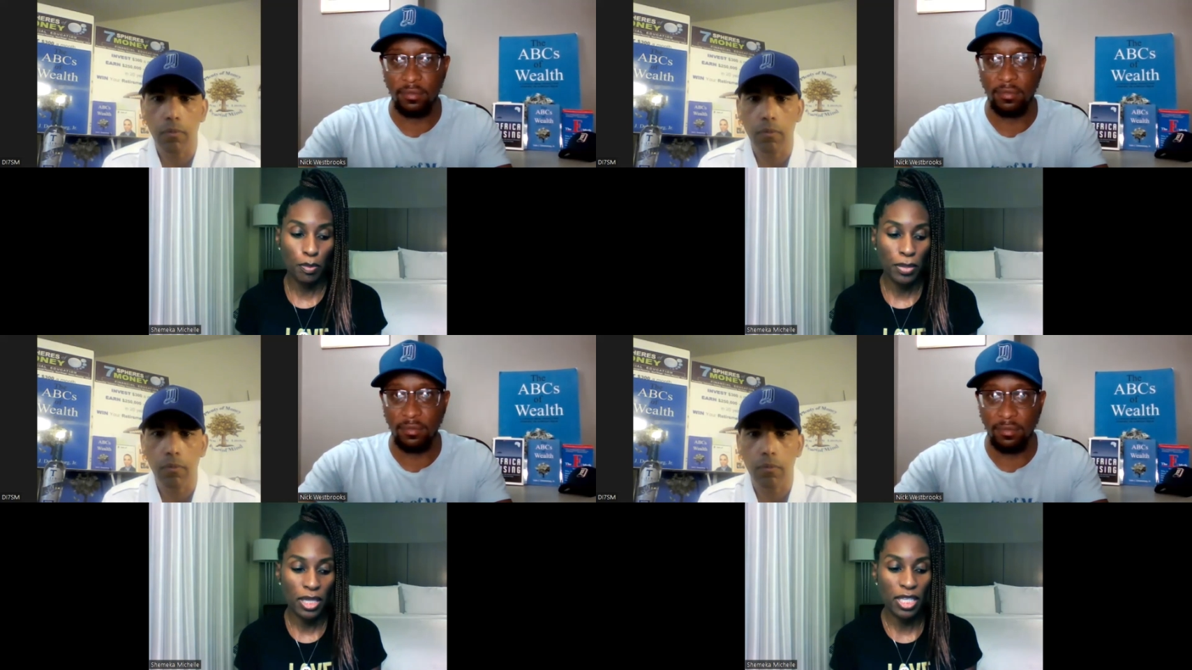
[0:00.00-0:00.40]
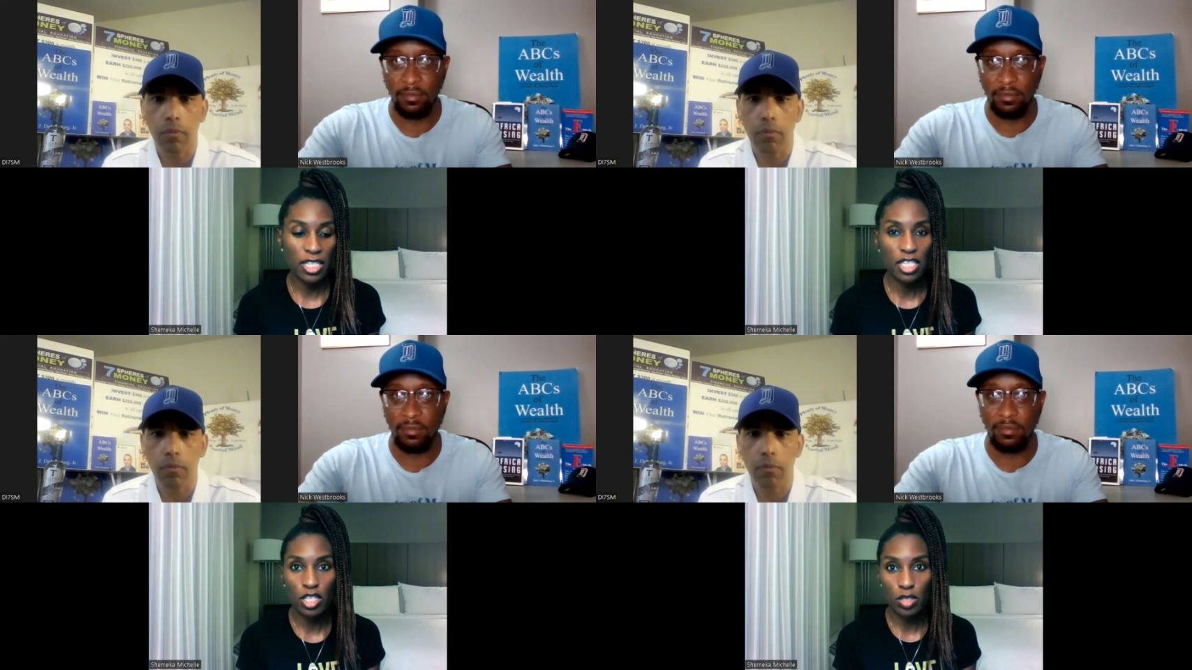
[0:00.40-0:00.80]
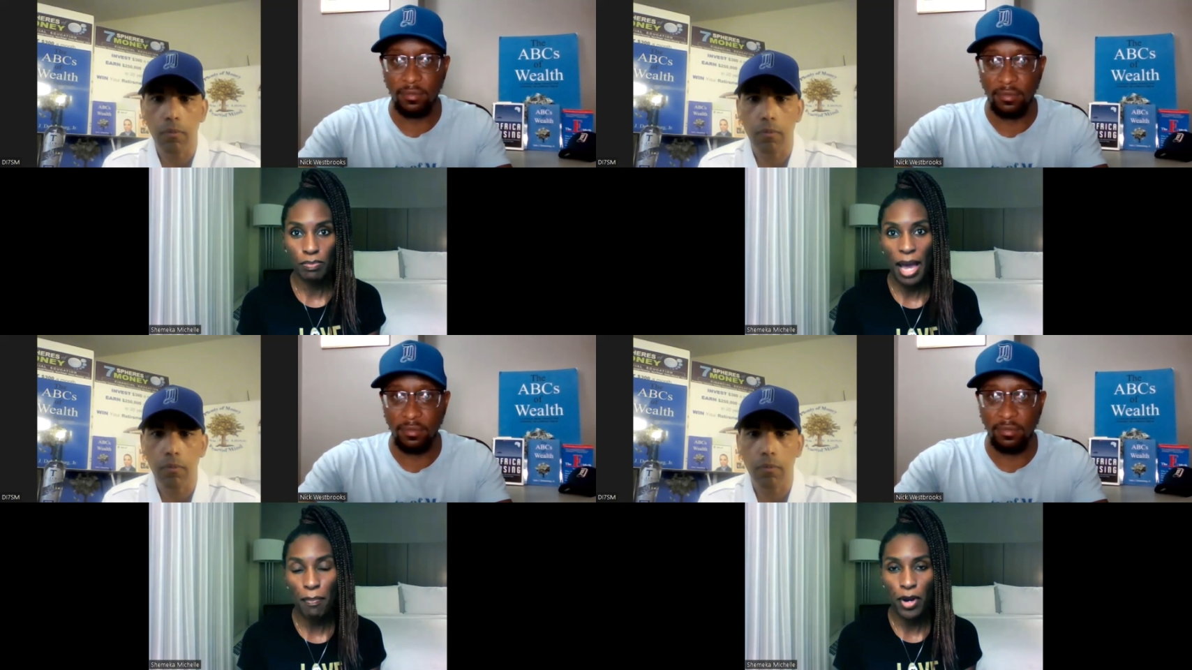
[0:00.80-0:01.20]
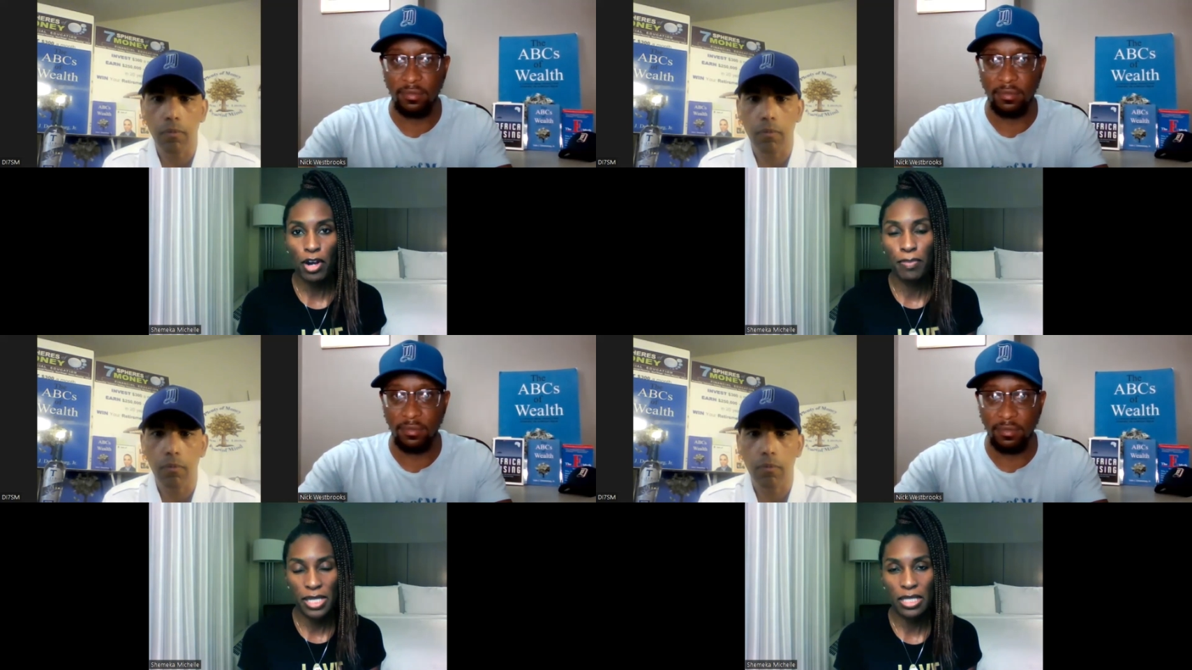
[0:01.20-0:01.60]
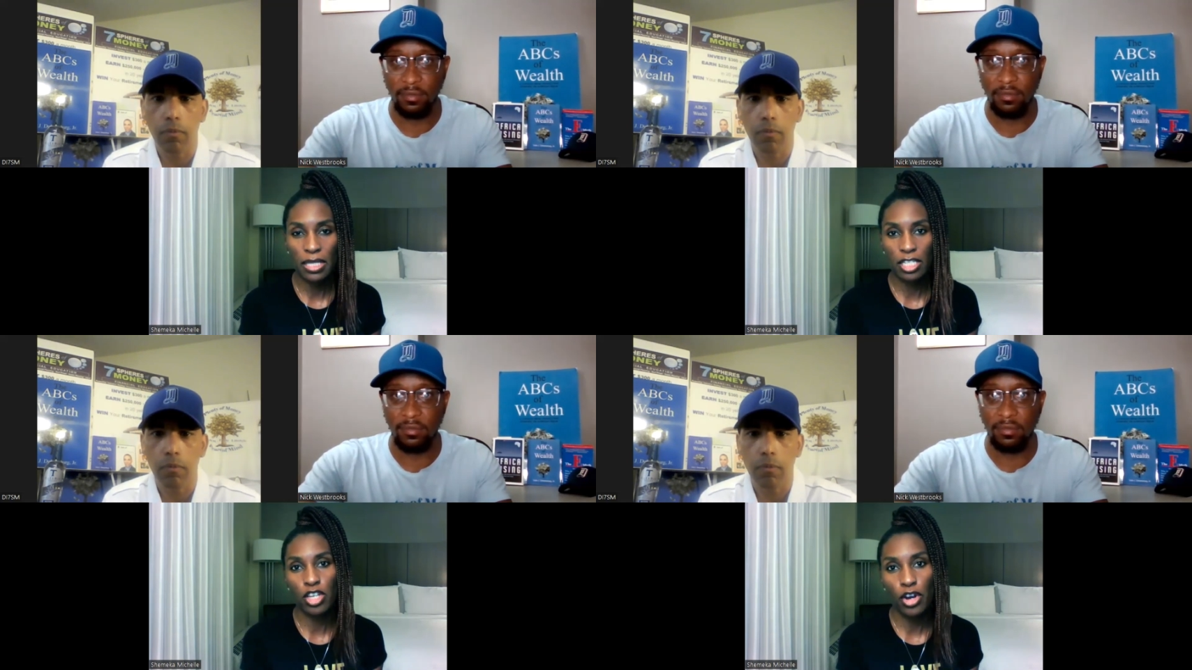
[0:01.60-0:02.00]
Speaker 1: but this is my purpose in
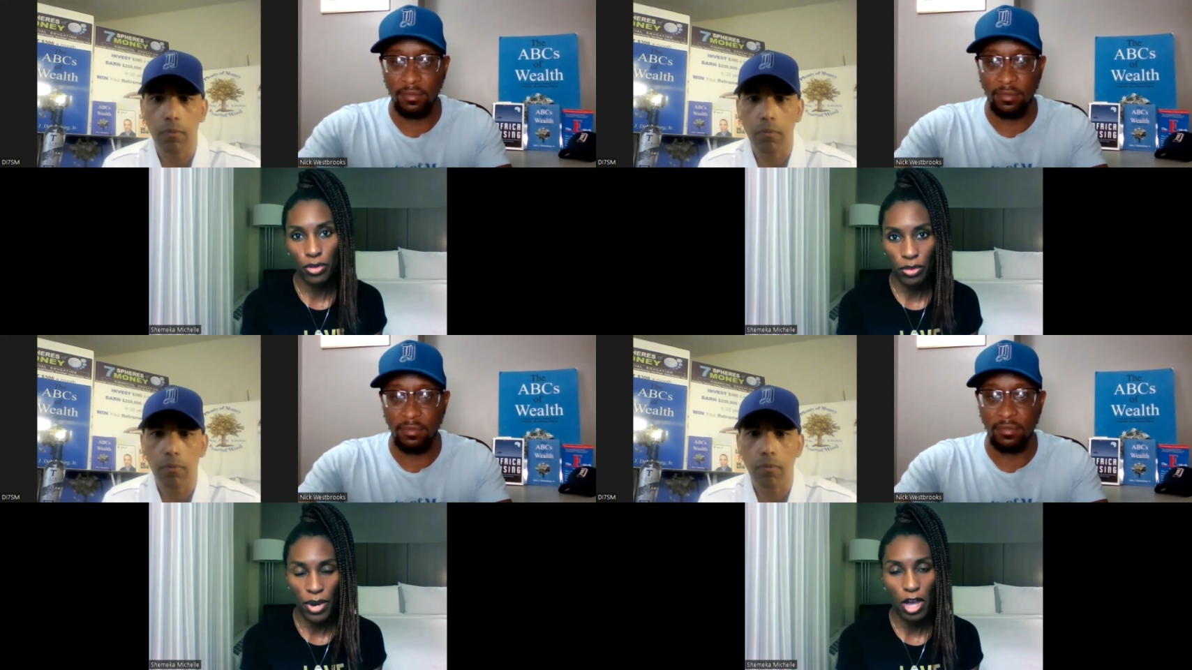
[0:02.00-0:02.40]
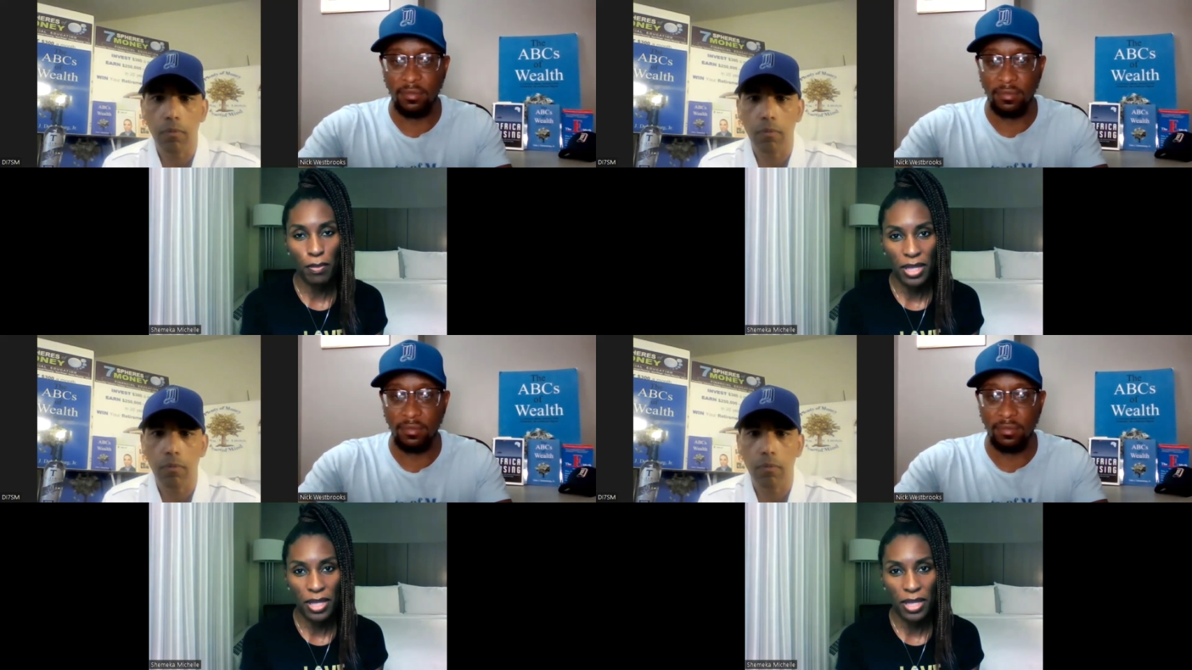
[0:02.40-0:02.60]
this earth realm,